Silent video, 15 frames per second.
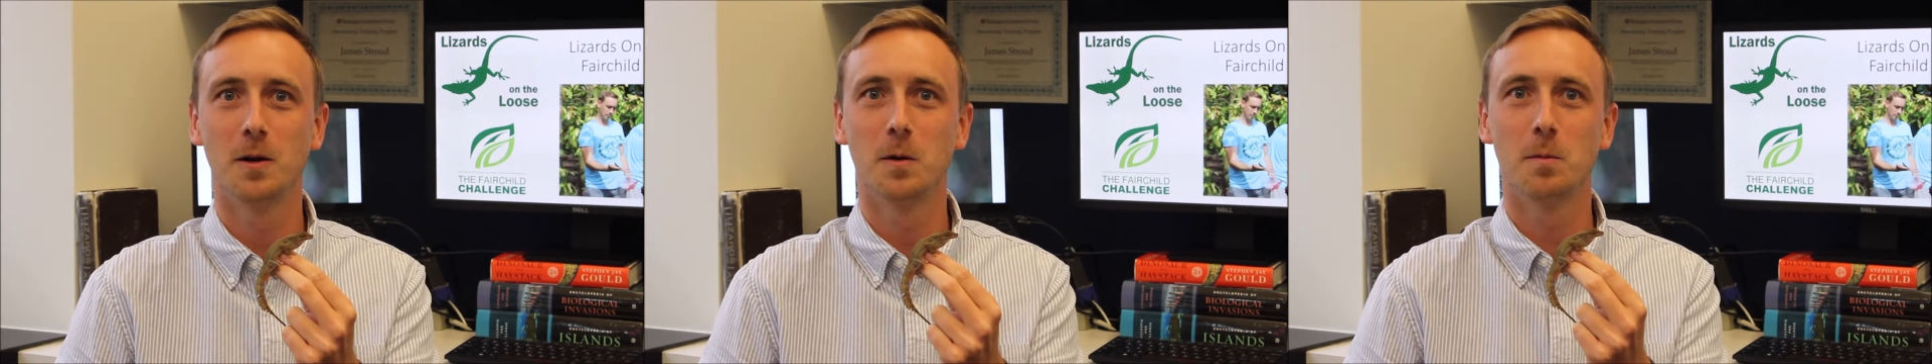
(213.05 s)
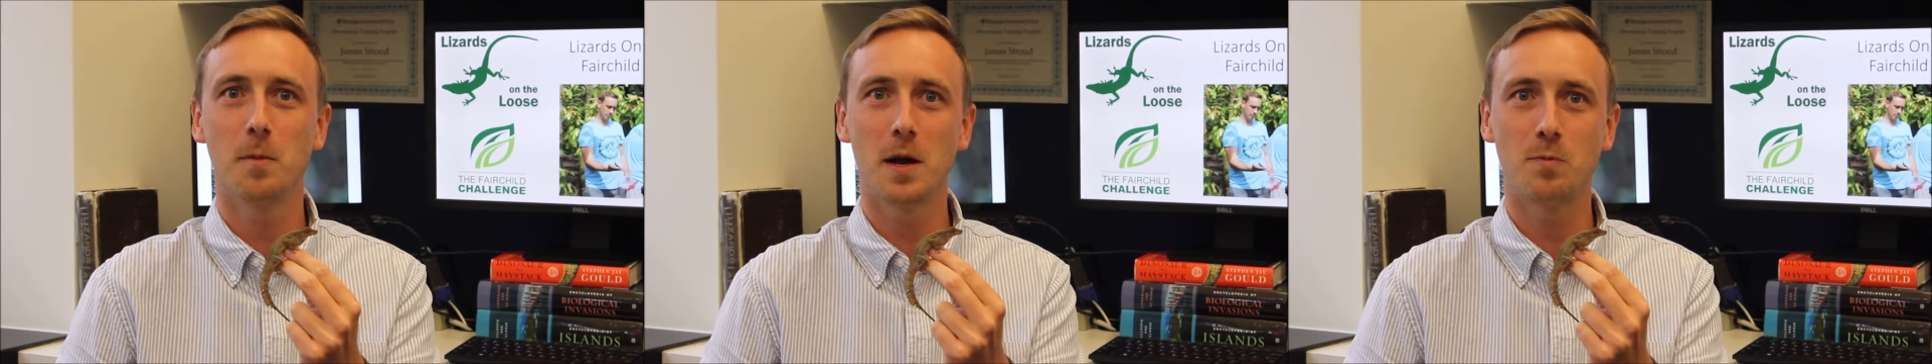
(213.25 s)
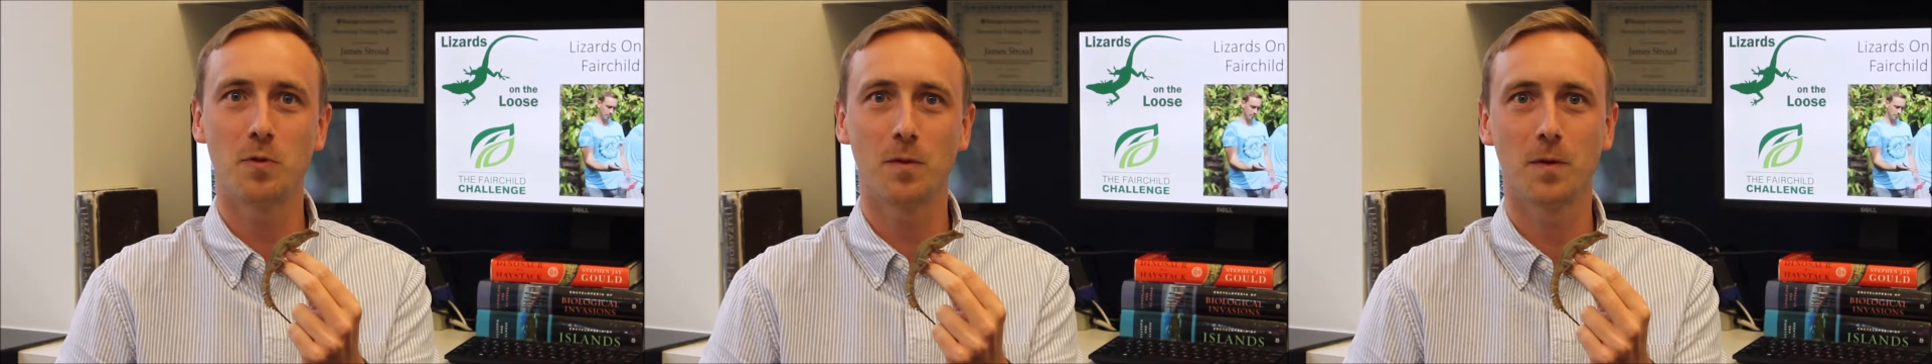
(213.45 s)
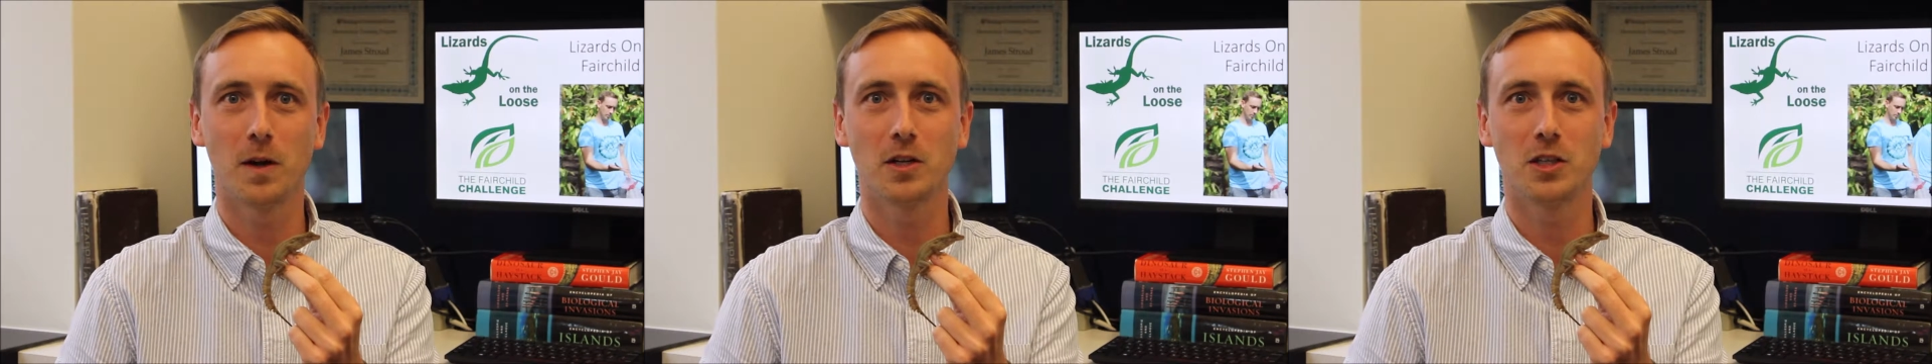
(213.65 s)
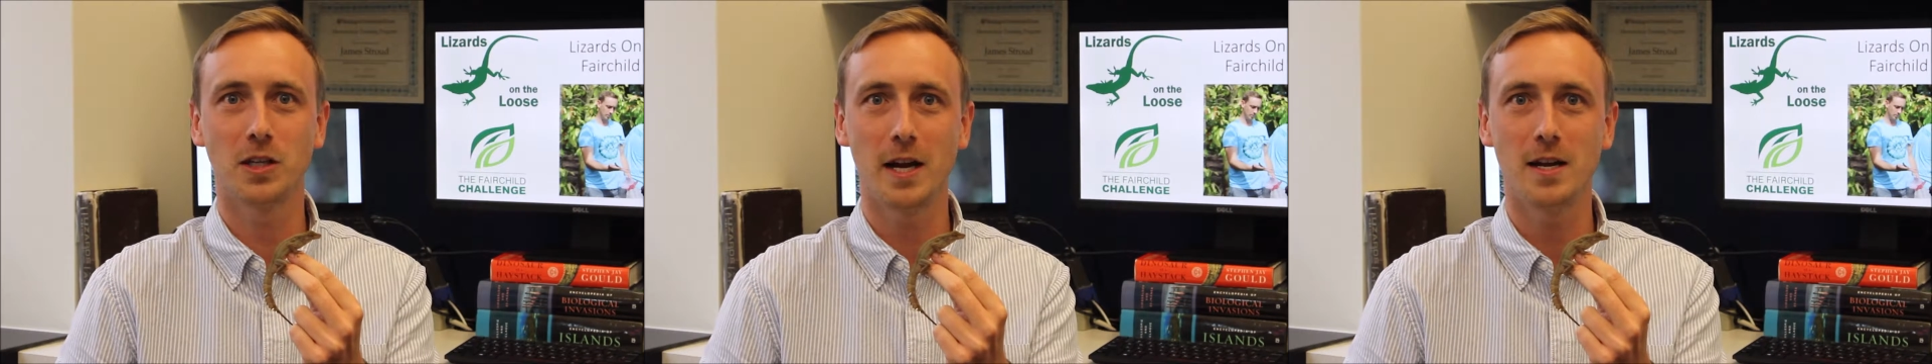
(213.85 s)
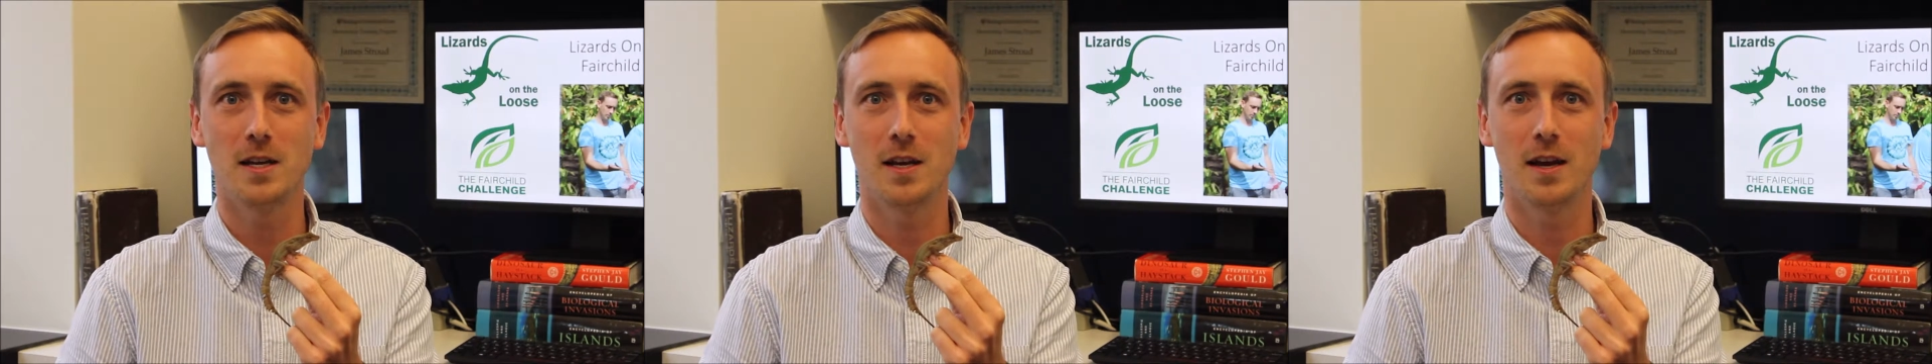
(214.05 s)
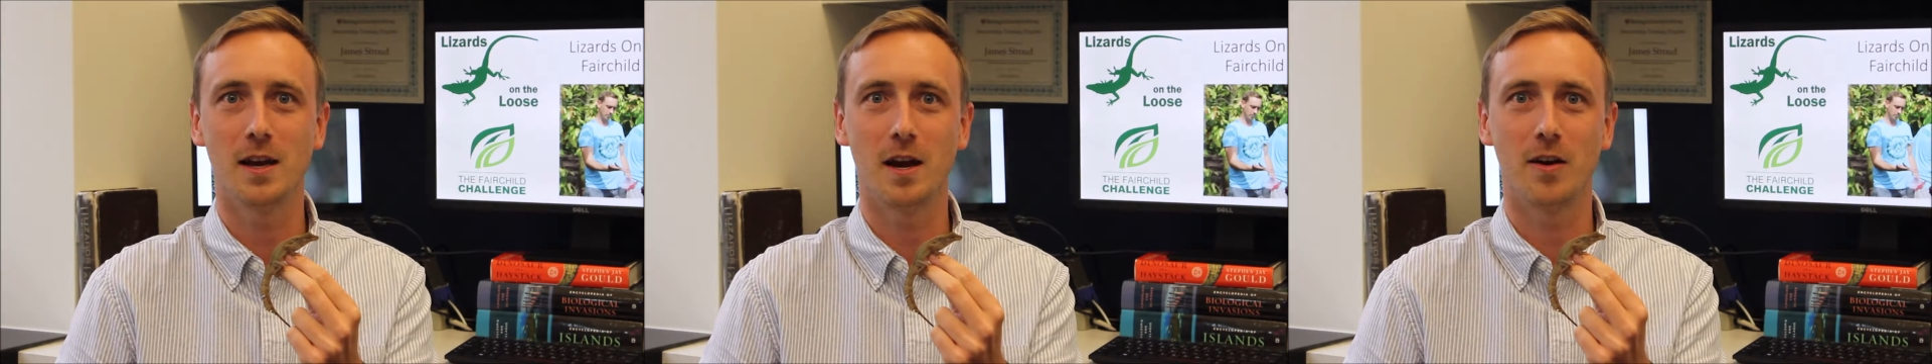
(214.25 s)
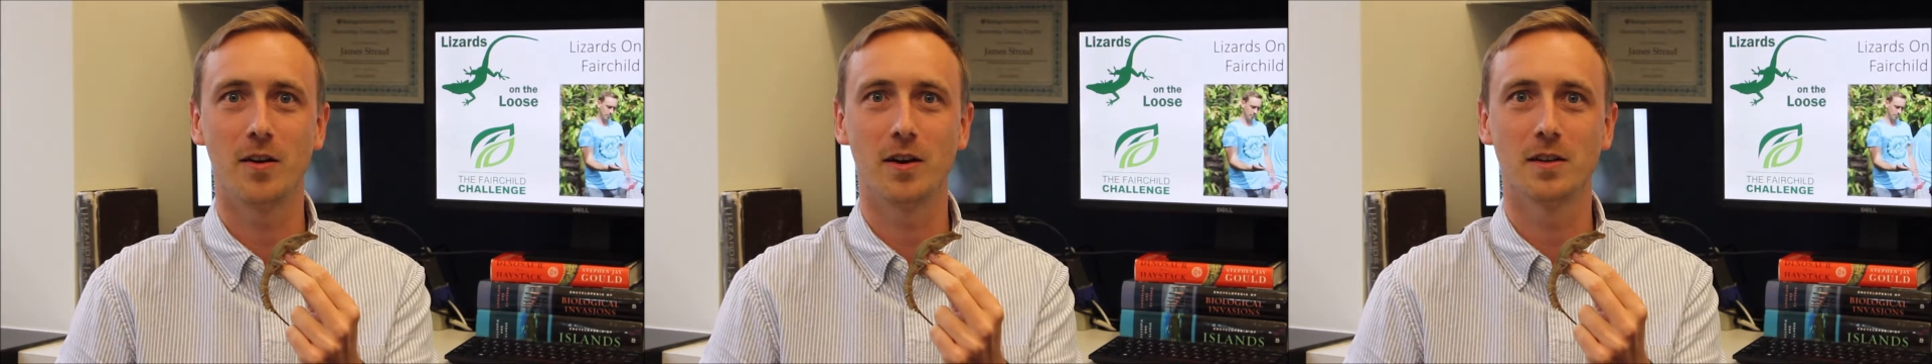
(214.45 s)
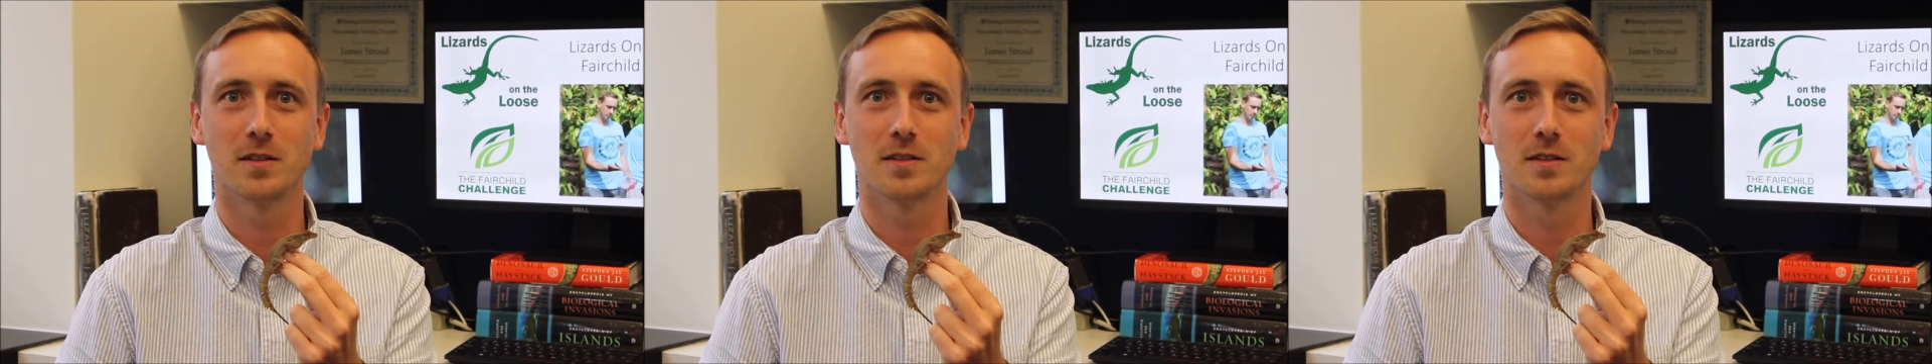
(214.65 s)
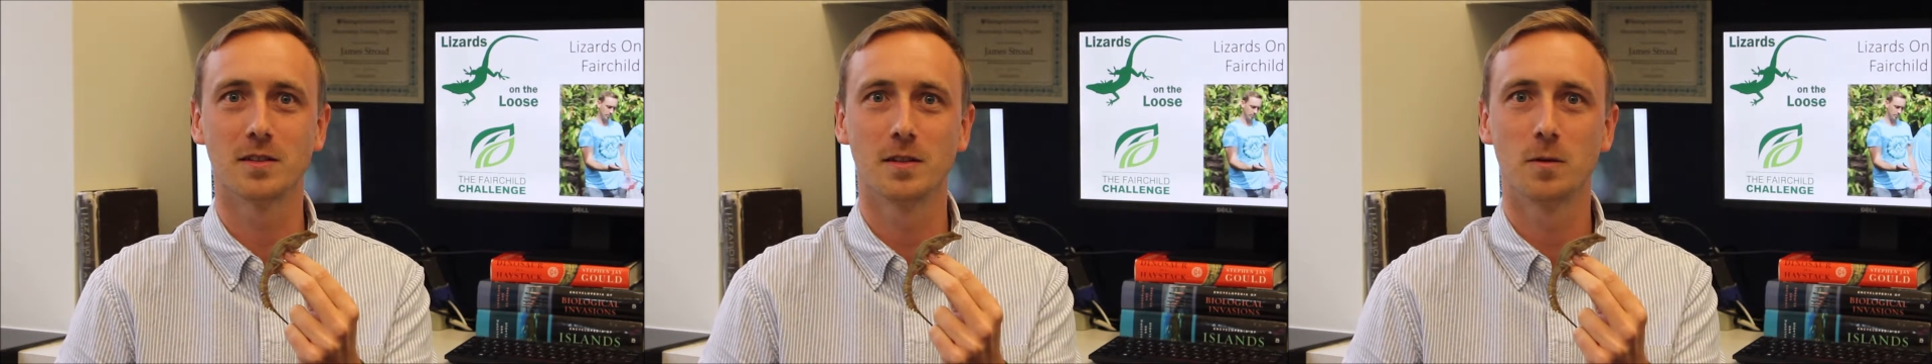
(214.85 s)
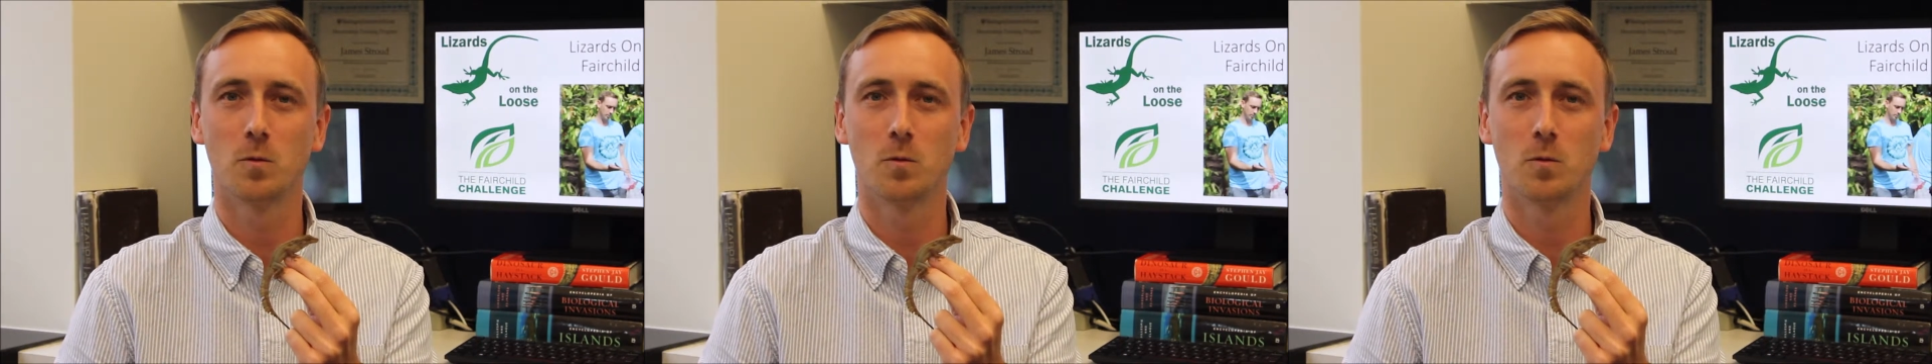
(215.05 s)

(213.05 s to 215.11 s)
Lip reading: may prefer shadier areas,